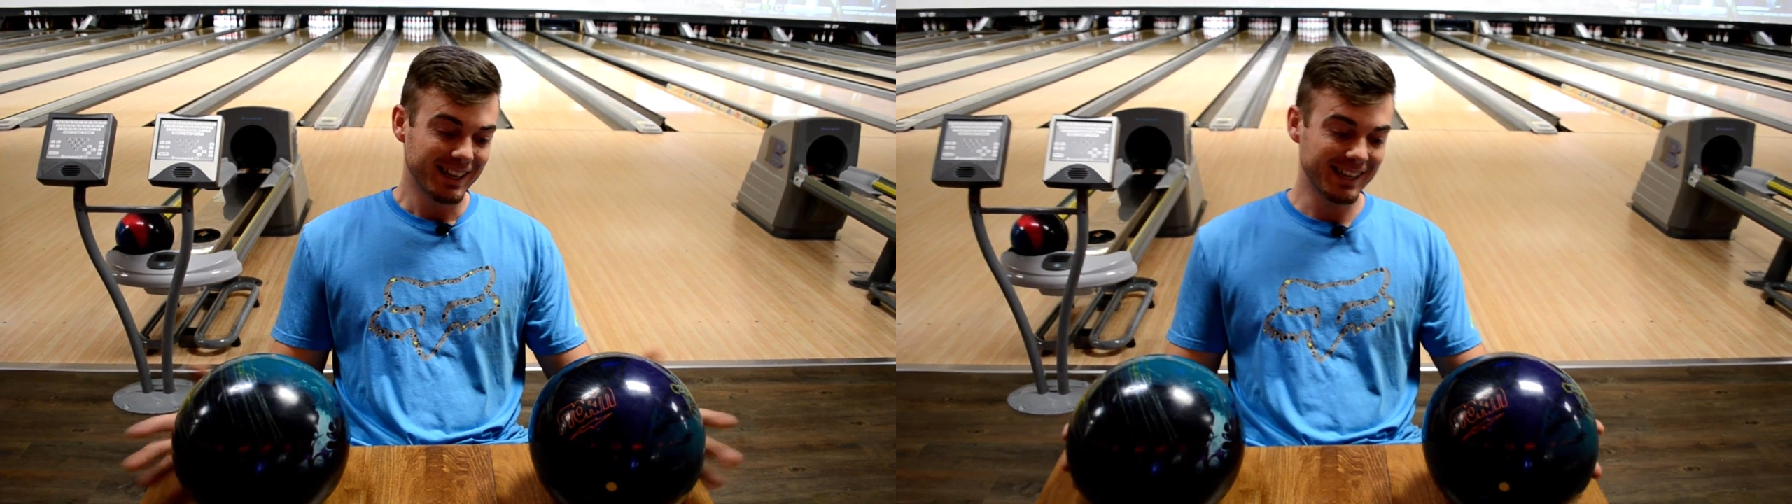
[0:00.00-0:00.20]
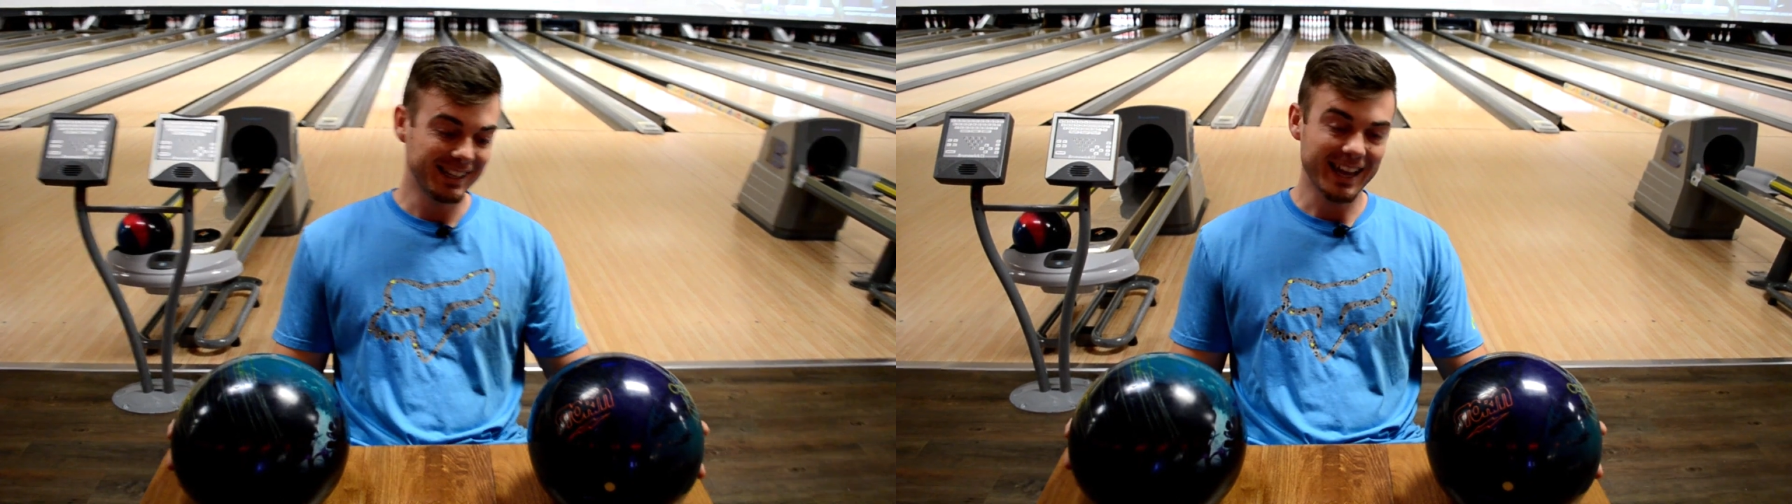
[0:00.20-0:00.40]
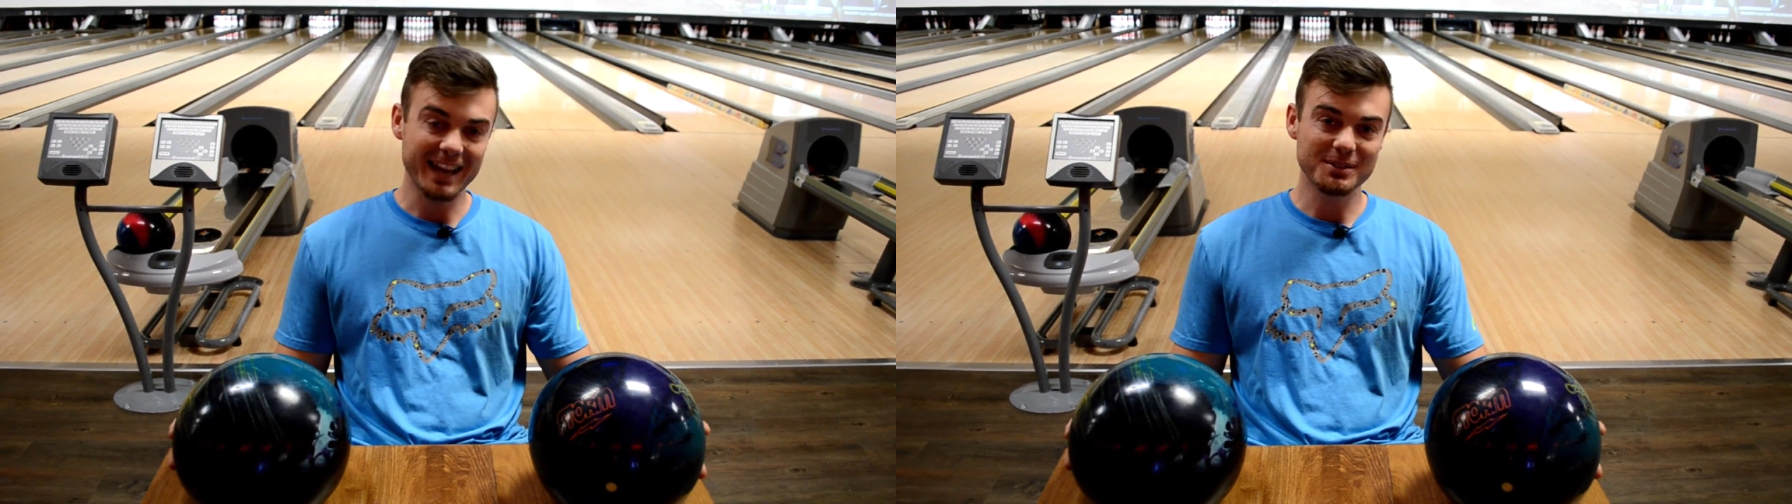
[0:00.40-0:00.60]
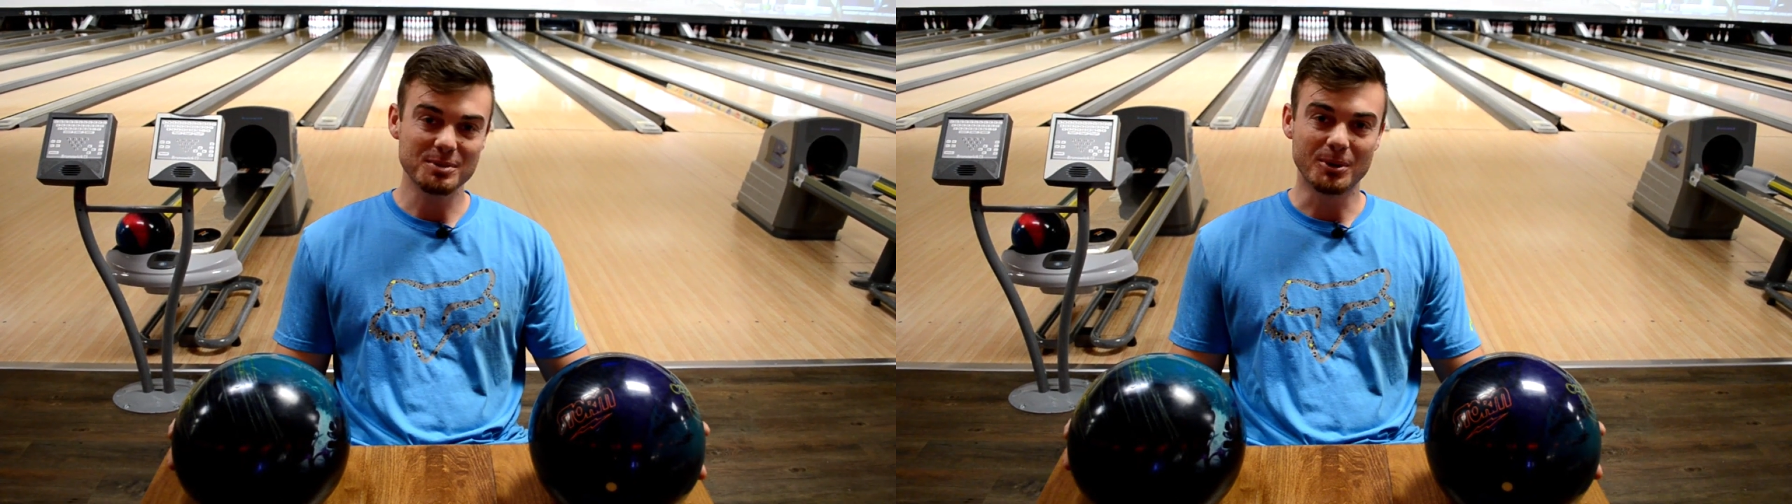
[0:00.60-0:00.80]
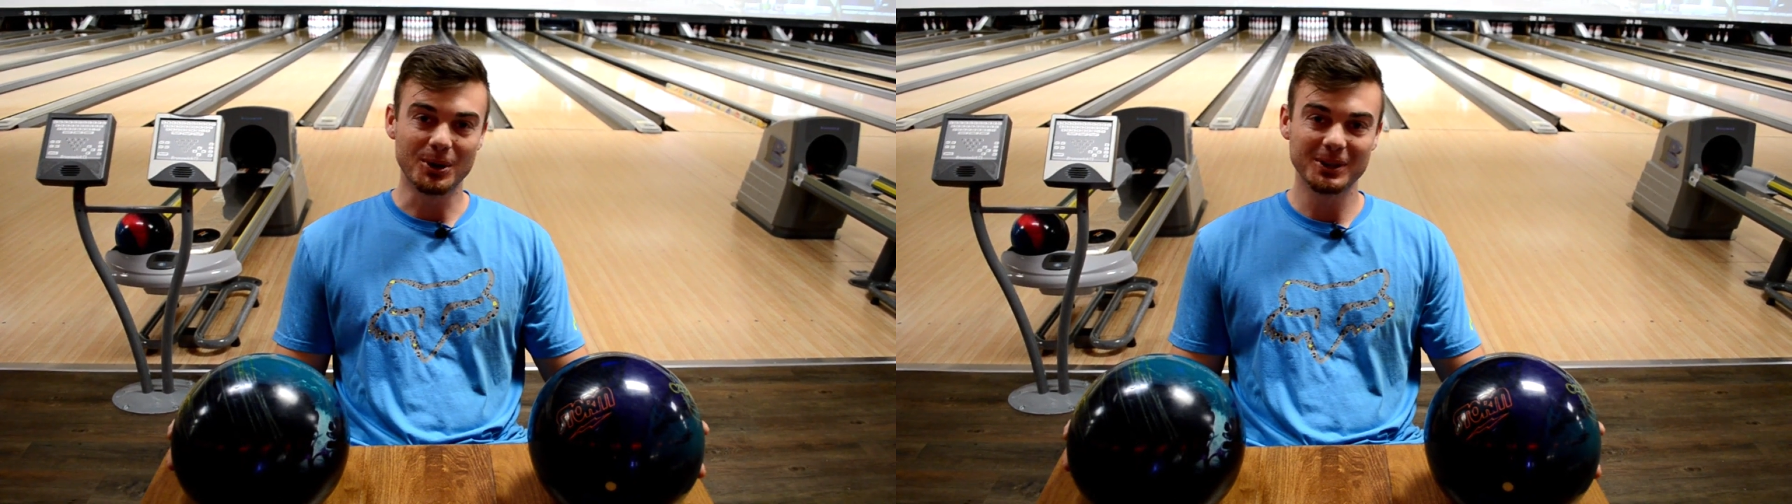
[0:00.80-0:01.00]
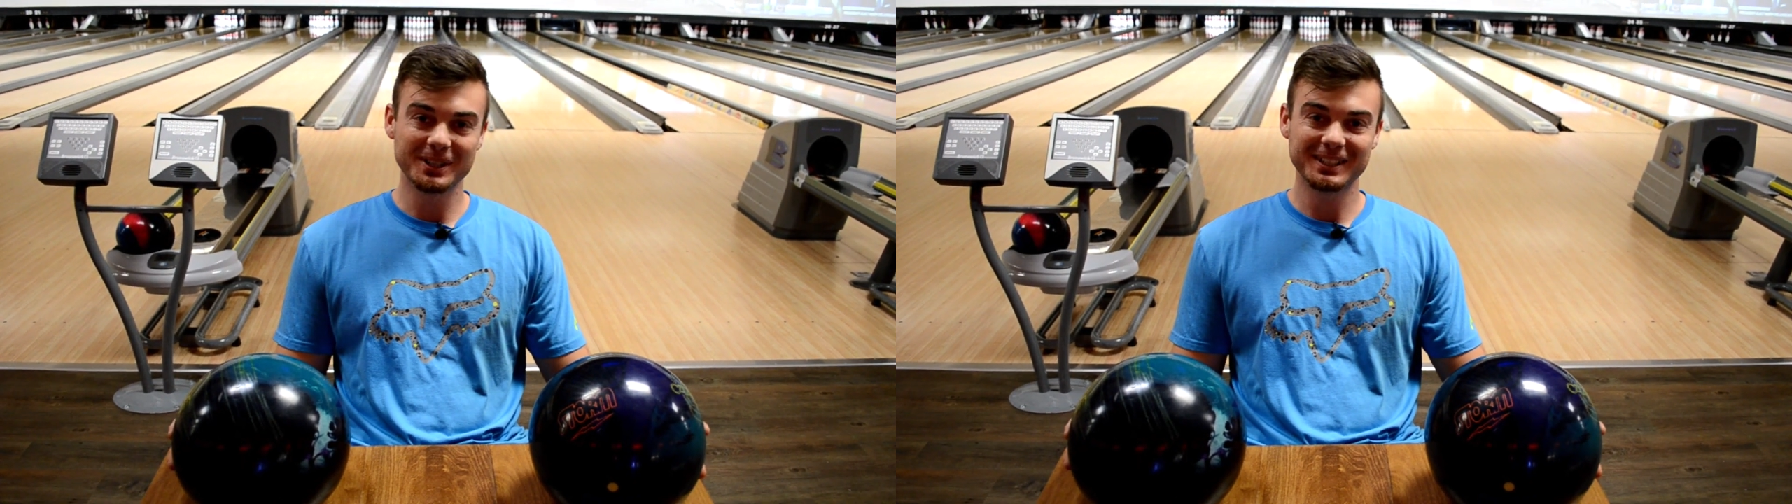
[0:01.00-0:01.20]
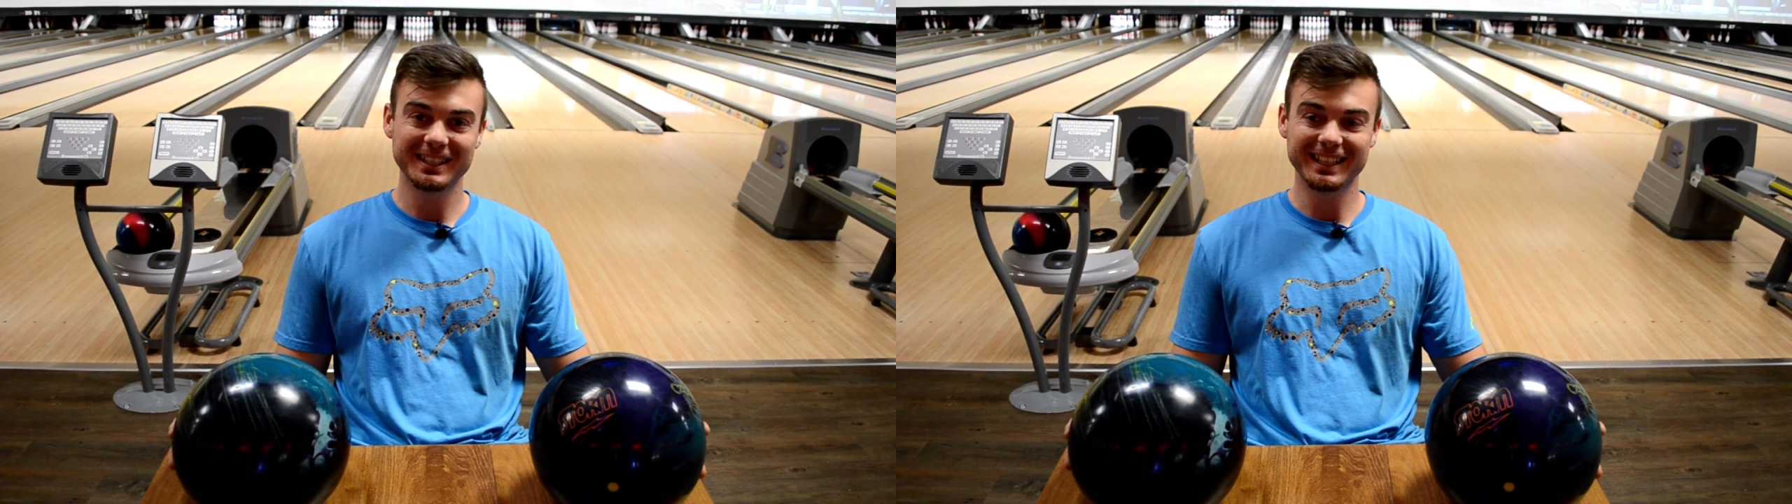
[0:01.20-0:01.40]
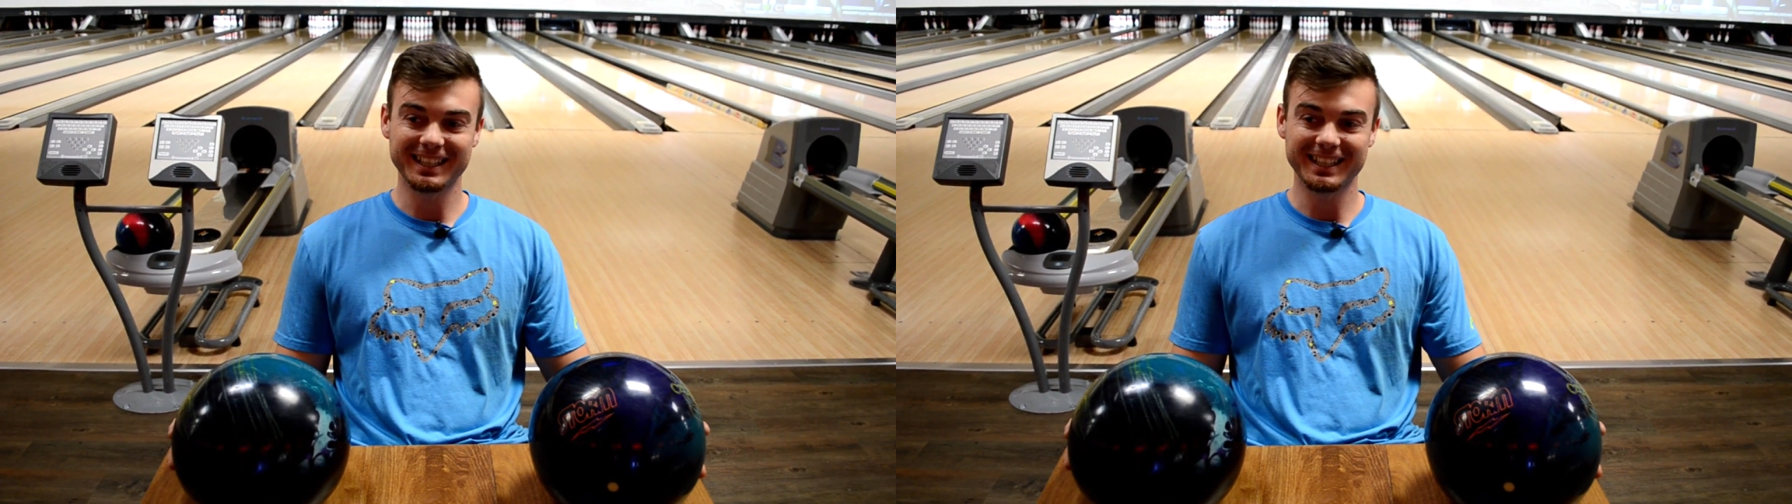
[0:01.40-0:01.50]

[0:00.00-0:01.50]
Any avid bowler